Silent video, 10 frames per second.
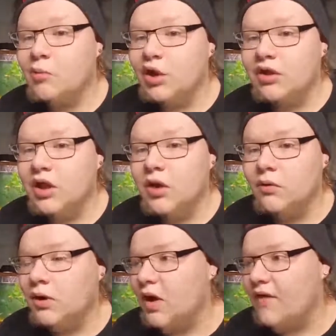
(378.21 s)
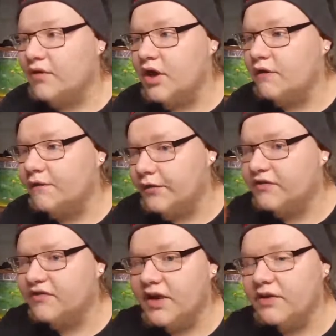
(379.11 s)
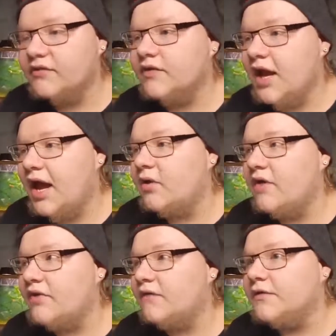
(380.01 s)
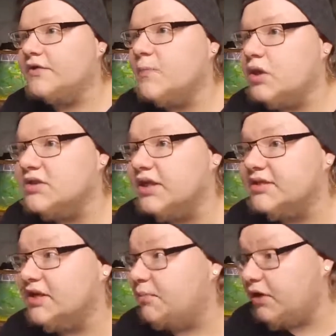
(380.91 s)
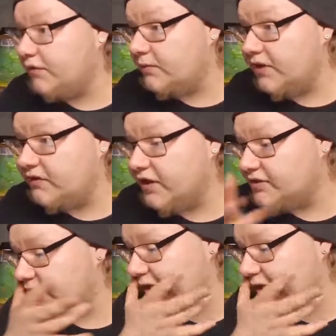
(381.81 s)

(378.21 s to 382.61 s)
I'm running low. I don't have enough for the snakes. I don't have enough for the small snakes. I have plenty for the big snakes.